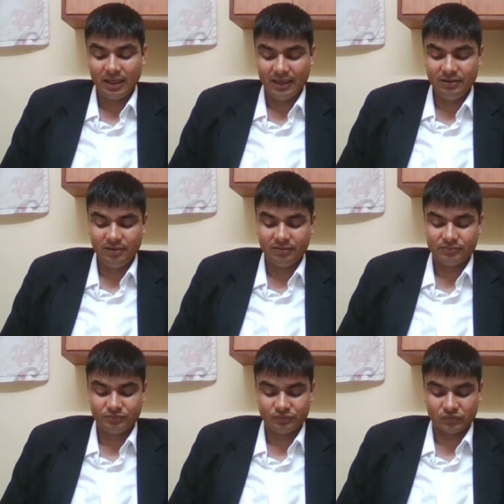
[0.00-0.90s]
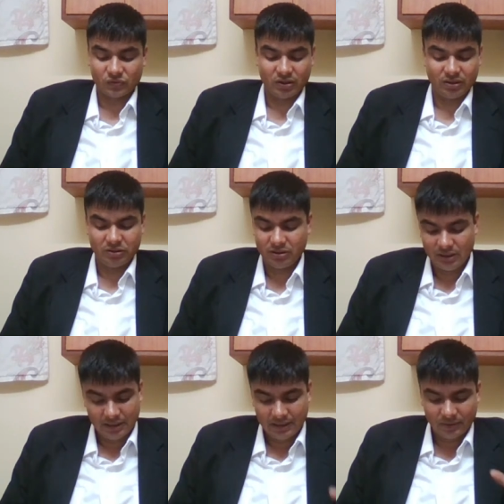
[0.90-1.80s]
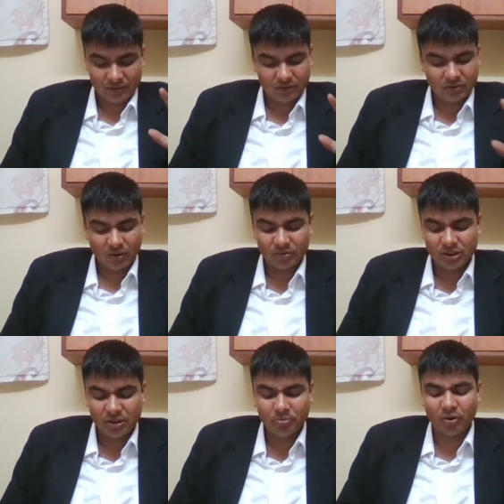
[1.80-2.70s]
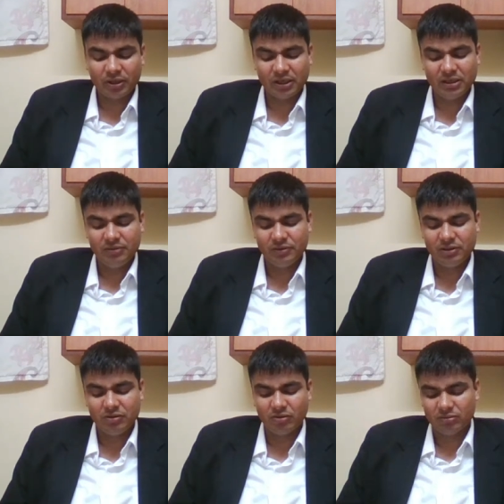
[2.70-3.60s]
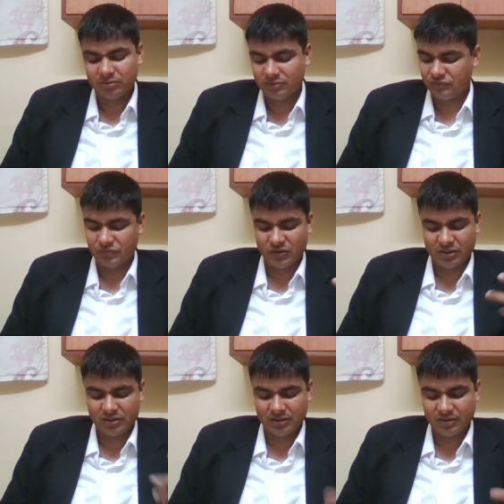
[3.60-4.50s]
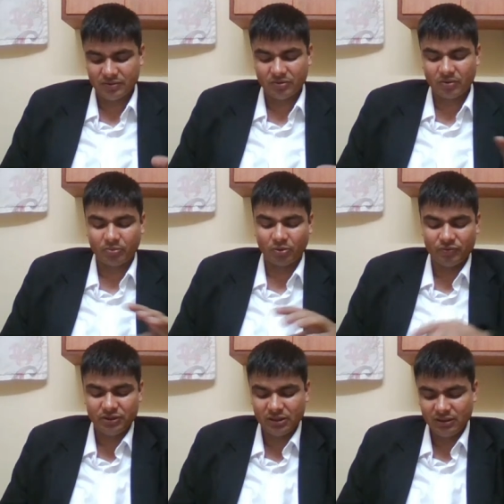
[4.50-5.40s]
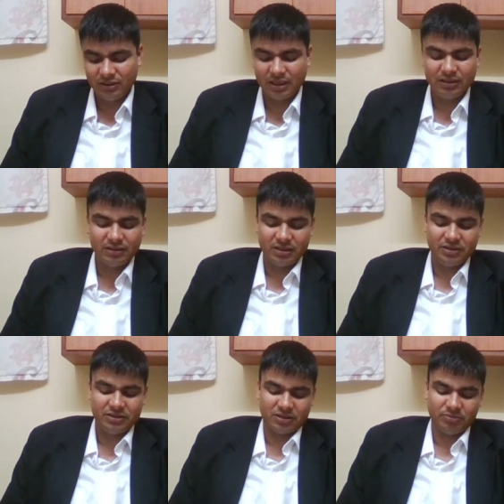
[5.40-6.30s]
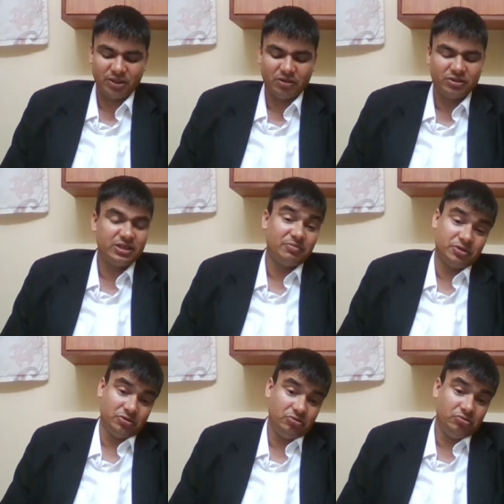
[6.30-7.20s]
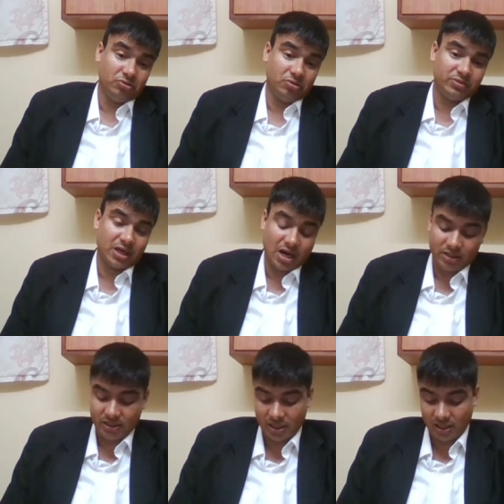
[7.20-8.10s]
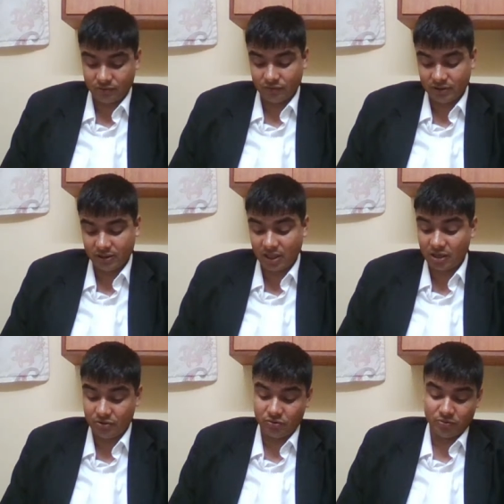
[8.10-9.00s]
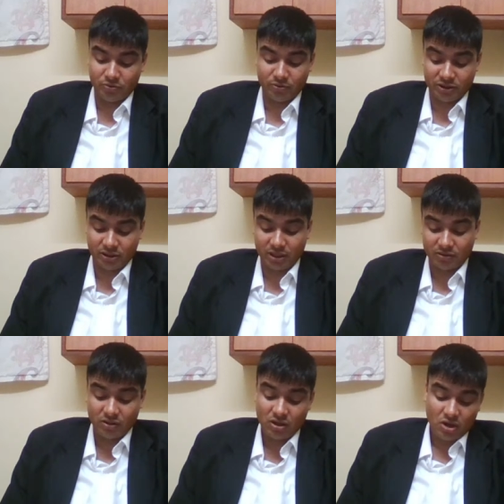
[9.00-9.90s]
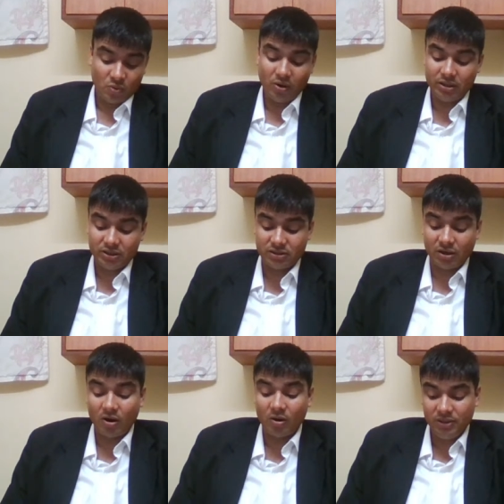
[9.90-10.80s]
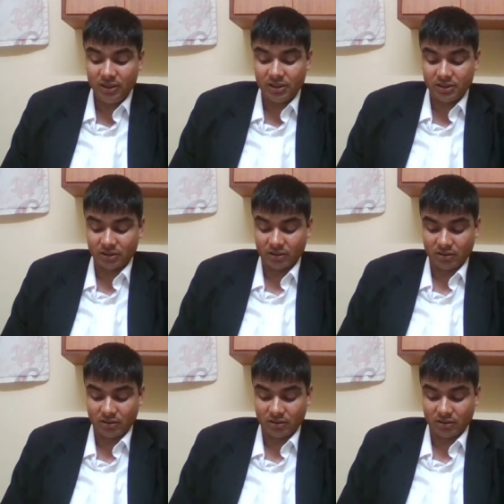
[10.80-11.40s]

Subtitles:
And uh, uh, importantly we'll go provision. Then there is something called chapter 2 of the RTI, which say right to information and what is the obligation.